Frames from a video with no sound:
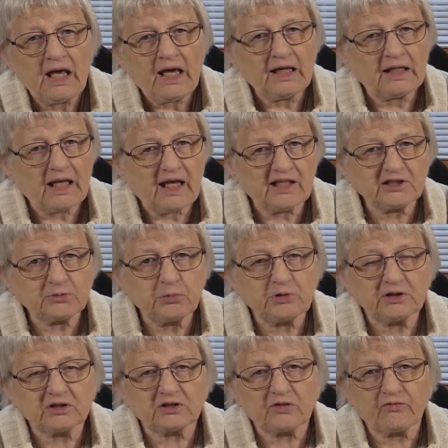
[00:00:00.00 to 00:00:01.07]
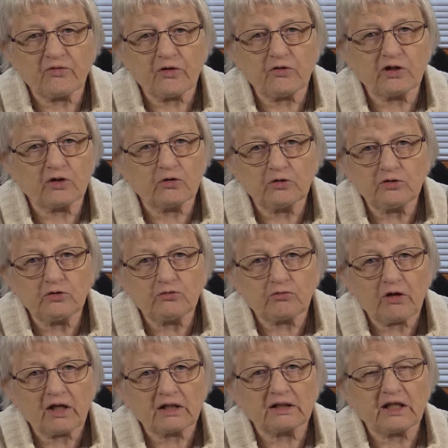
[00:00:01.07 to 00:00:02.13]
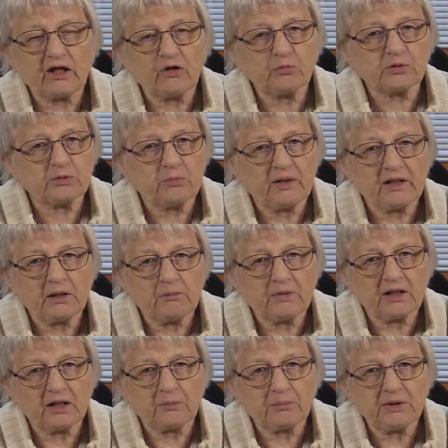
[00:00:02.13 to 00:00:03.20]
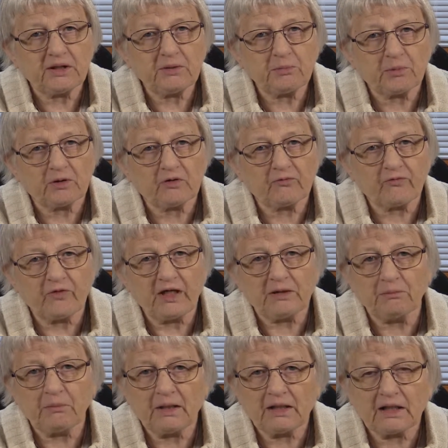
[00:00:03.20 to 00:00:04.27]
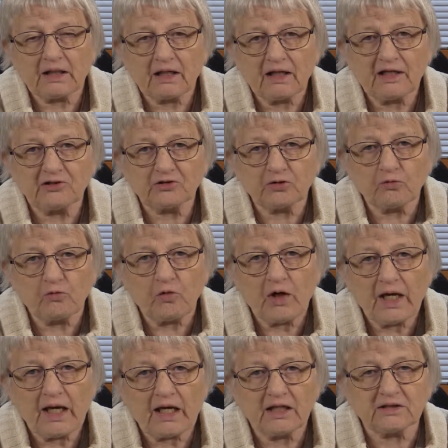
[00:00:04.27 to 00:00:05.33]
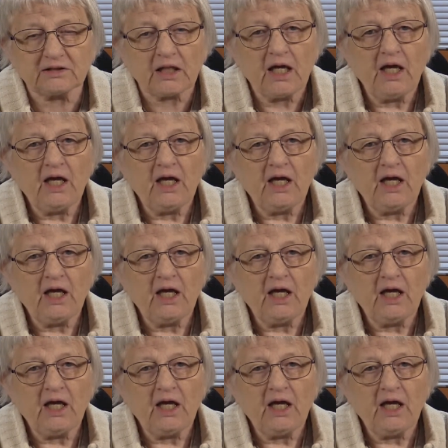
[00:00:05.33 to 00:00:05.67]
And aspirin is a very good drug and helps many, many people in many kinds of ways.